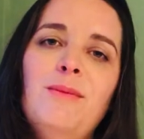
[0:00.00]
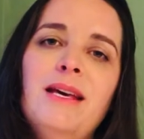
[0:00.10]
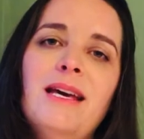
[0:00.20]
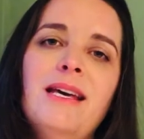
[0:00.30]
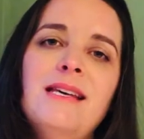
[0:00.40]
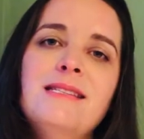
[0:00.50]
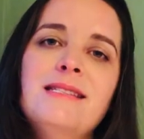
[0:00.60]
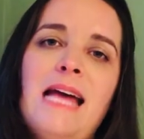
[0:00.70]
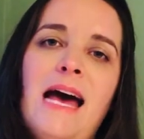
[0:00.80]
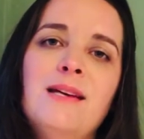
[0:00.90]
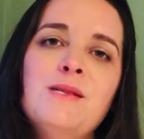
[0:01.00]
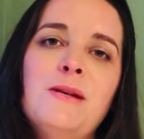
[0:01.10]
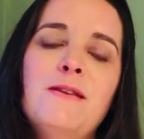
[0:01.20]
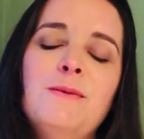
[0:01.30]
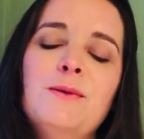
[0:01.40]
because that is one
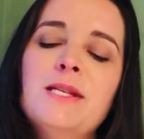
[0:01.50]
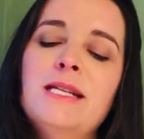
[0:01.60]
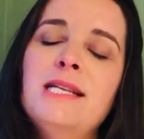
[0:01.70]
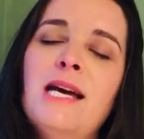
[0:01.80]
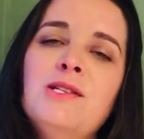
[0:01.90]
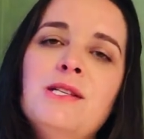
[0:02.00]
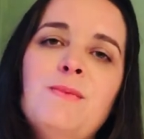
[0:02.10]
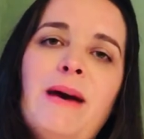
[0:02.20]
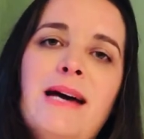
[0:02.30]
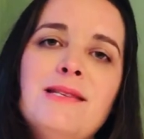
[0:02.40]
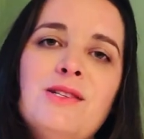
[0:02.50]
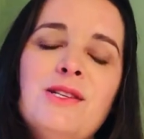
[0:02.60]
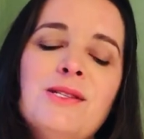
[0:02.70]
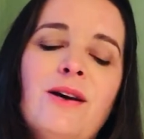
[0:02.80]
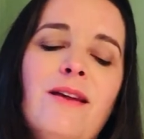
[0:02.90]
of the most contentious
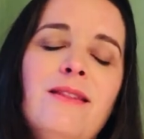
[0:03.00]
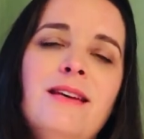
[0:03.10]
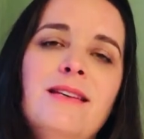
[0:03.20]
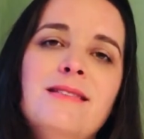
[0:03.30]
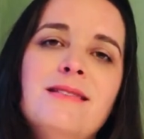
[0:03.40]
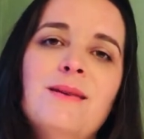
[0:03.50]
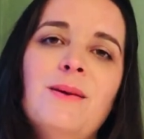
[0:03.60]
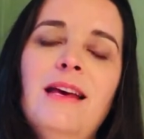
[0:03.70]
passages on this.